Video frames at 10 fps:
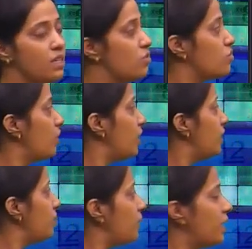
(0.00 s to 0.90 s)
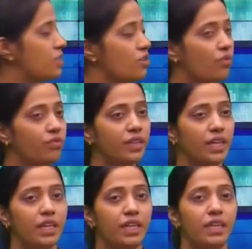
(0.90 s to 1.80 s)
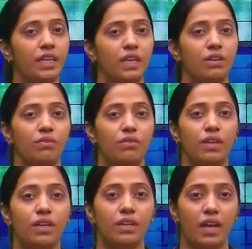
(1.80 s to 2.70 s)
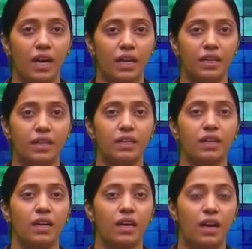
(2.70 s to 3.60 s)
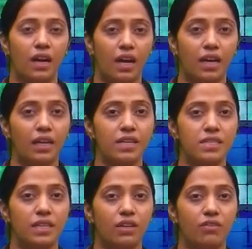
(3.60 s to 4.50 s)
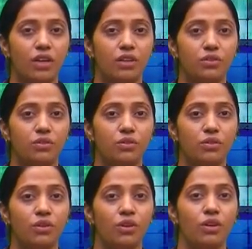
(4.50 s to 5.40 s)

So in place of t, we will write I is equal to,